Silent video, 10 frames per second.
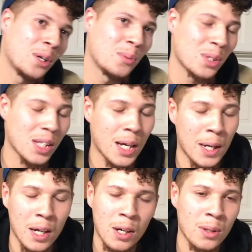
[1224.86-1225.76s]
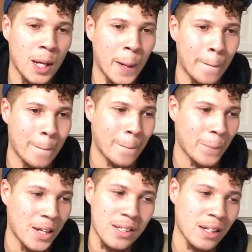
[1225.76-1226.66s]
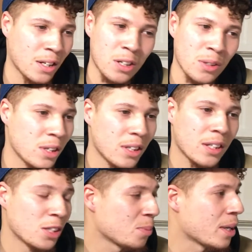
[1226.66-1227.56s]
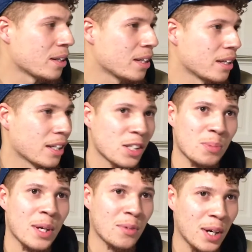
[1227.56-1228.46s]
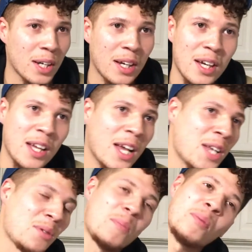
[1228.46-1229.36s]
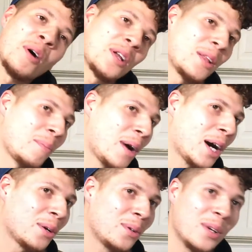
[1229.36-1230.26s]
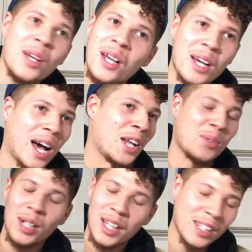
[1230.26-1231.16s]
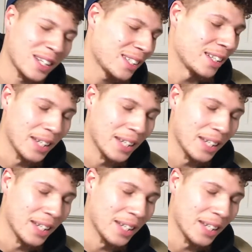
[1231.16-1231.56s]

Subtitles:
and was like, yo, like, he's like, yo, you need to get this man lit, get this man right. So he brought in the bottle. I drank that shit. I was like,